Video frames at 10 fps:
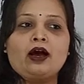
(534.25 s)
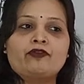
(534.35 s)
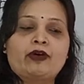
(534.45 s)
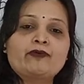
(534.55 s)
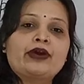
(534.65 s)

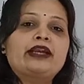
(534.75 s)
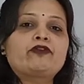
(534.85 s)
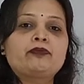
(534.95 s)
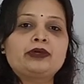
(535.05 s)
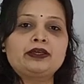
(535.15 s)
from where it
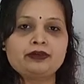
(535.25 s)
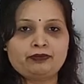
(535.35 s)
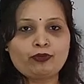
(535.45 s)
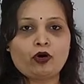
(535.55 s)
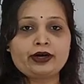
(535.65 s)
will
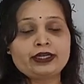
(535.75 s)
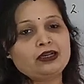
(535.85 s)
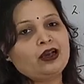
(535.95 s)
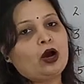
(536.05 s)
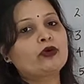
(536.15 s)
be bought,
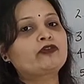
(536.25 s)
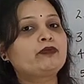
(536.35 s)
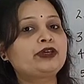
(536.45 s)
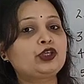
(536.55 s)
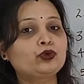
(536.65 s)
how it
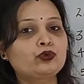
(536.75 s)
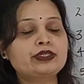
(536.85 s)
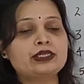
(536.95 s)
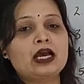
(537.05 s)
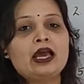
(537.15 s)
will be
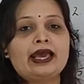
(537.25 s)
used,